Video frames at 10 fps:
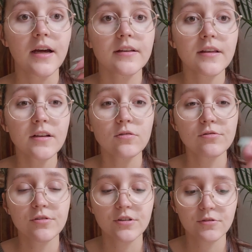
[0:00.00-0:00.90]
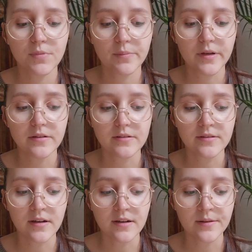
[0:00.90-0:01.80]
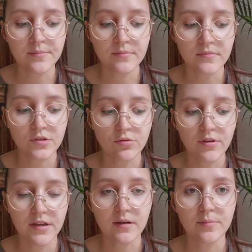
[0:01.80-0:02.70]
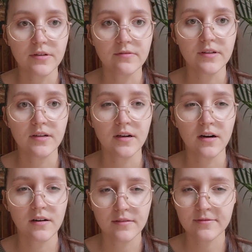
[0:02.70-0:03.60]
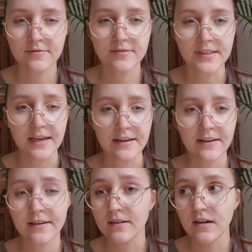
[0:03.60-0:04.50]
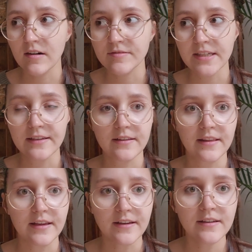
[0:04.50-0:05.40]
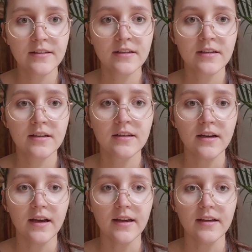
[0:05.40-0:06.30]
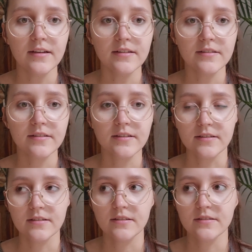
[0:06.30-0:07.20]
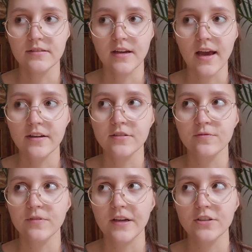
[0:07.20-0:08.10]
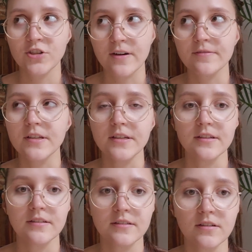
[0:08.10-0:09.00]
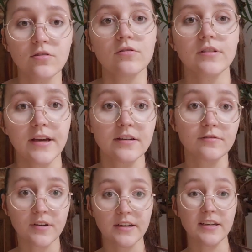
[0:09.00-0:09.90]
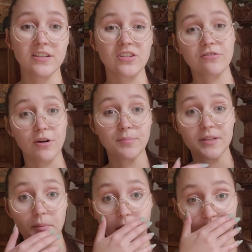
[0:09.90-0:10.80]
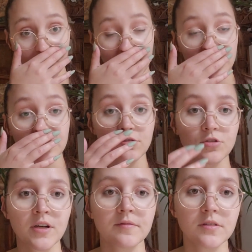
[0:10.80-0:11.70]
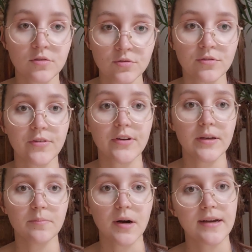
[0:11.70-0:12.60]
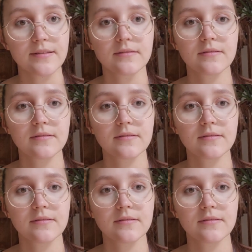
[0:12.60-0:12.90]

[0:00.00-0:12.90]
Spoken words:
And I think also it could be because I'm doing a bit of a half day here, half day there. And the act of like traveling, or the act of kind of interrupting my work to travel to uni, might